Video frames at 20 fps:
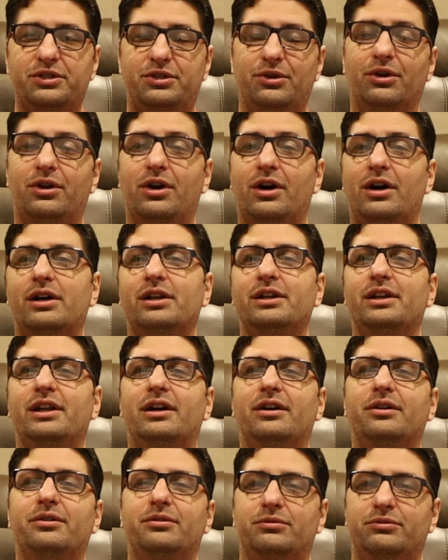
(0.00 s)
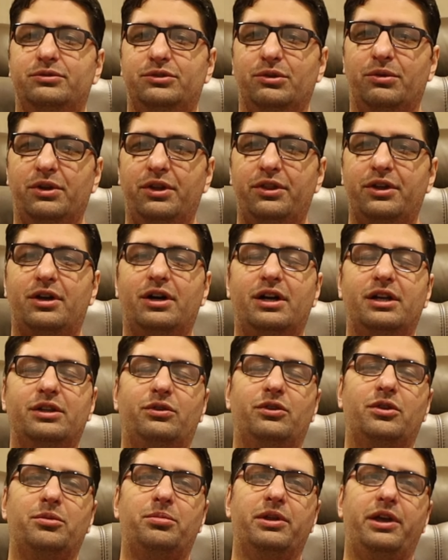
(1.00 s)
into a con now. So one of the cons
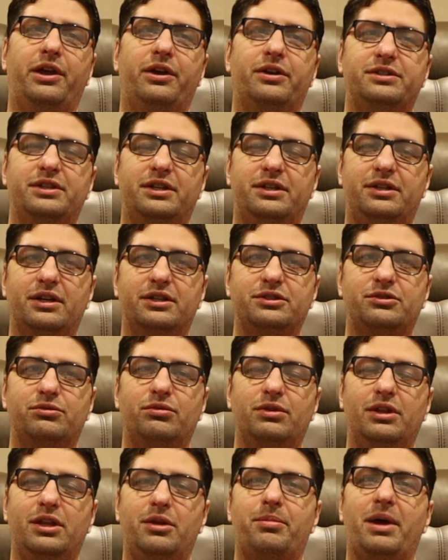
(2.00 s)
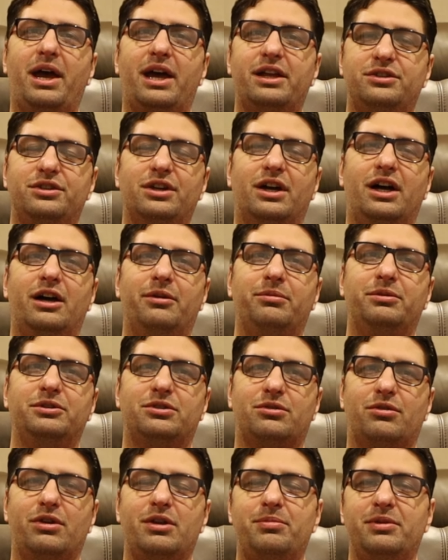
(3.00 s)
for the players, it does really bad job with
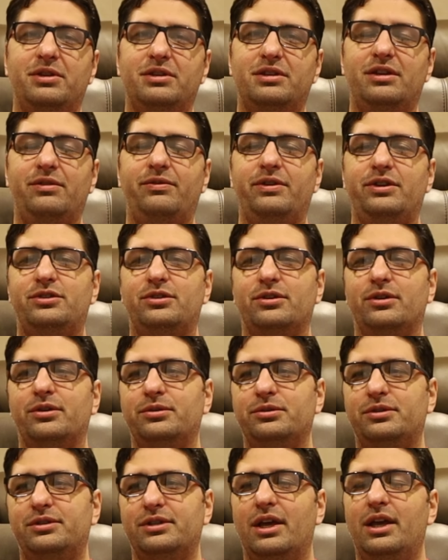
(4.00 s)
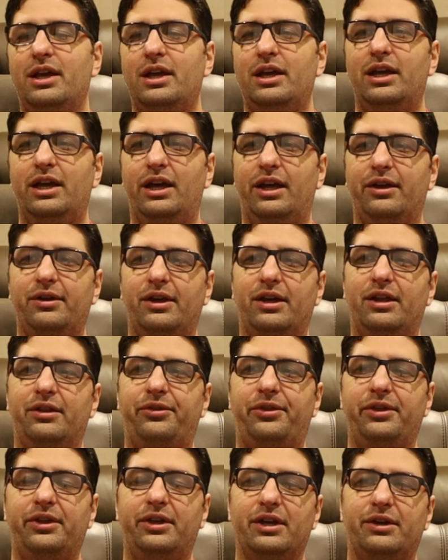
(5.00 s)
scraping TV shows. I, I
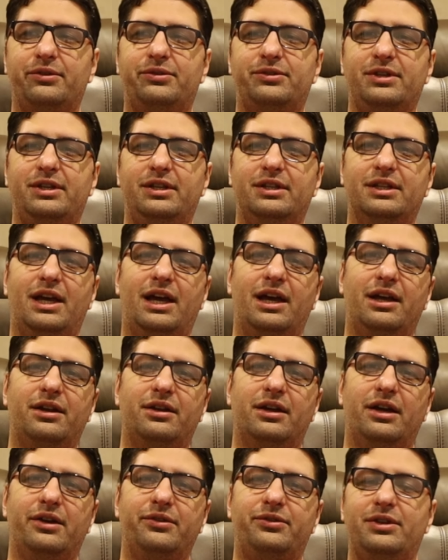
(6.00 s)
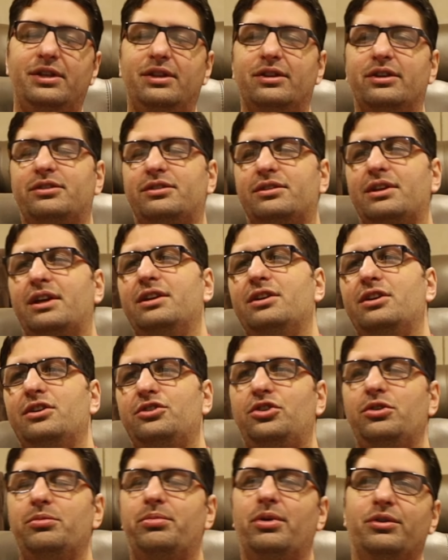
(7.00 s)
think I've seen that. I've seen this
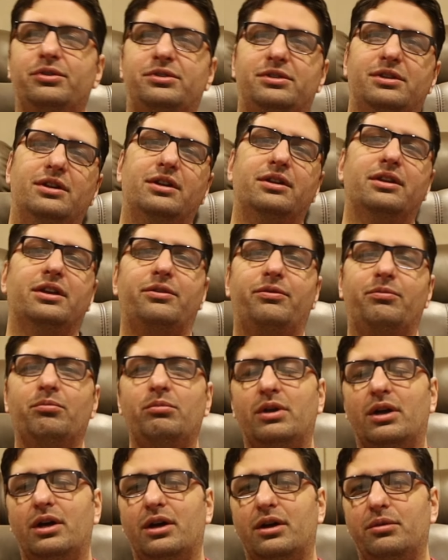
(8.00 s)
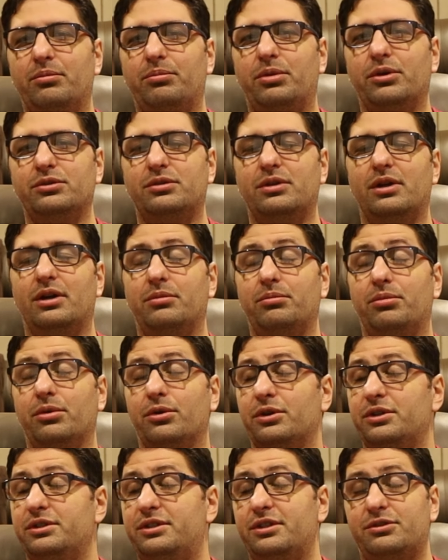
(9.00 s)
issue posted on like on post on
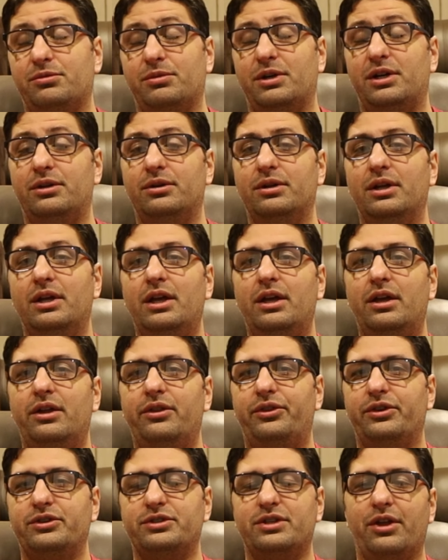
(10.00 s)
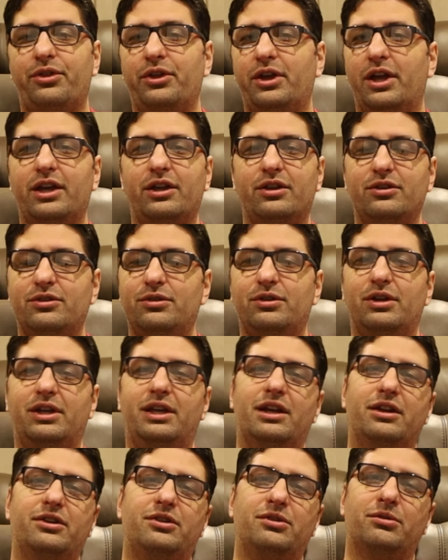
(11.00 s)
boards as well. There's nothing I can do to
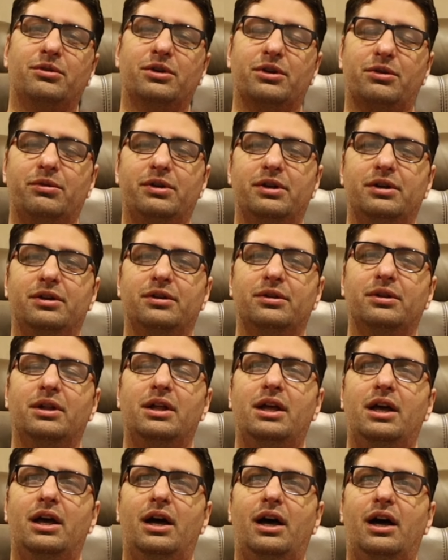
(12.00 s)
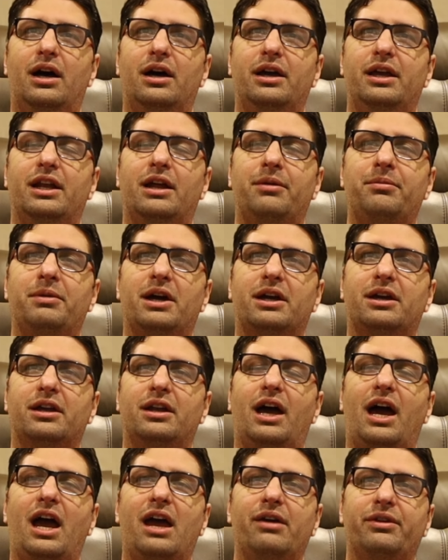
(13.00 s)
get it to work well. Uh, and I'm not
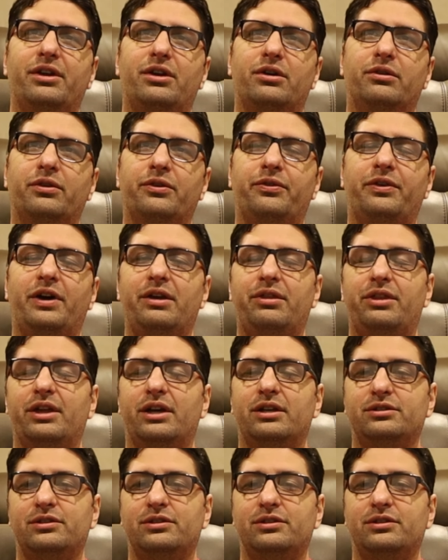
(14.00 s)
gonna. I have like over 5,000